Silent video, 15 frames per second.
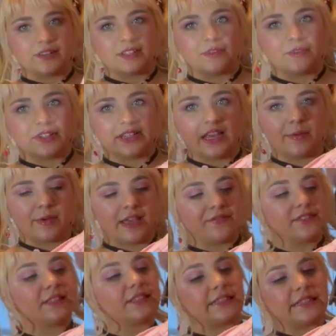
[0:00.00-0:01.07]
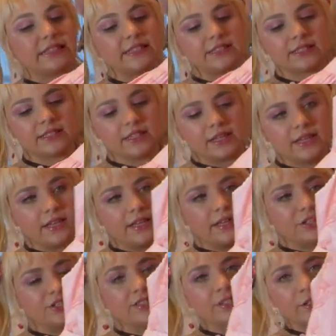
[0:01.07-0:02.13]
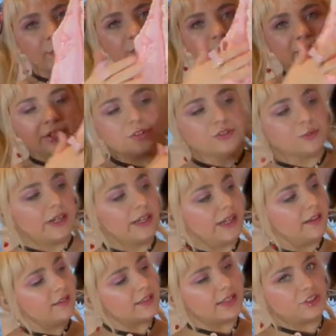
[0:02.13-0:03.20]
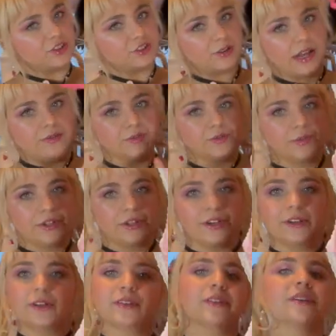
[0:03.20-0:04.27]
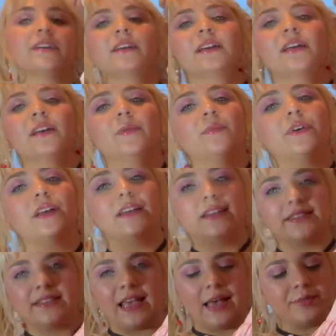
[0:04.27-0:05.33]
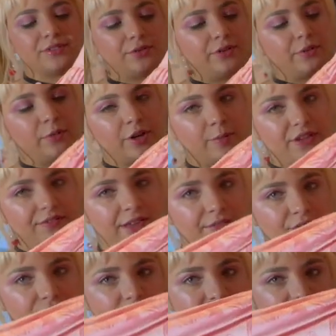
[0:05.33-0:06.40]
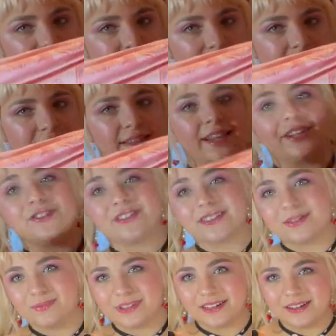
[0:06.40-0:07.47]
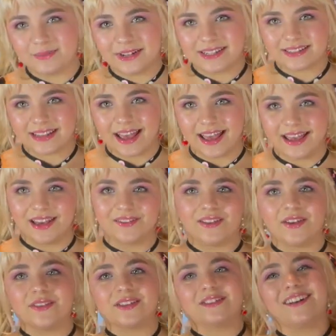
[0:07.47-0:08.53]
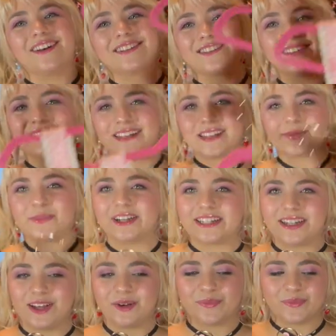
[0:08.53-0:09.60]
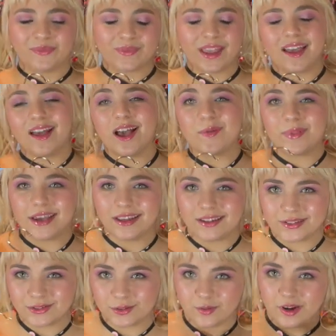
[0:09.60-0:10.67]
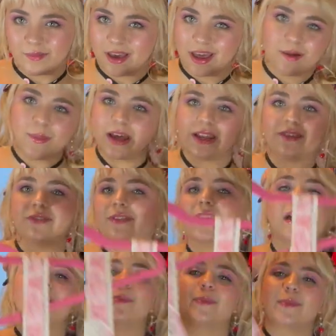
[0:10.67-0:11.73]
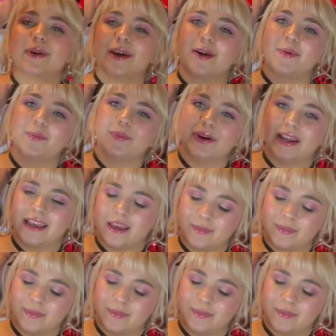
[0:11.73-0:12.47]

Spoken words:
every time I have to clean it. She's a little bit wrinkled right now because I just traveled with her, but it's absolutely one of my favorite dresses, and I just completed my set. I found the socks on Lace Market. I paid a stupid amount of money for them, but I am a